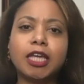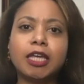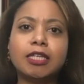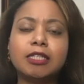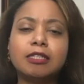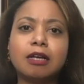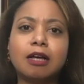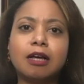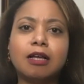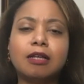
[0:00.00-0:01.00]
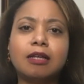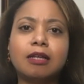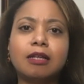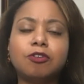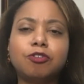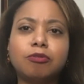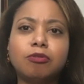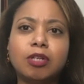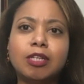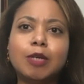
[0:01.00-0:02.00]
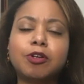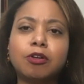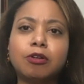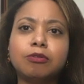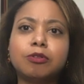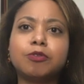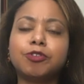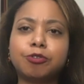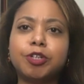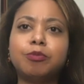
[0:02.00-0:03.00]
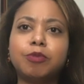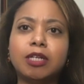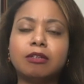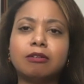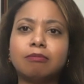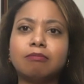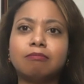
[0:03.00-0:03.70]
is the typical sort of treatment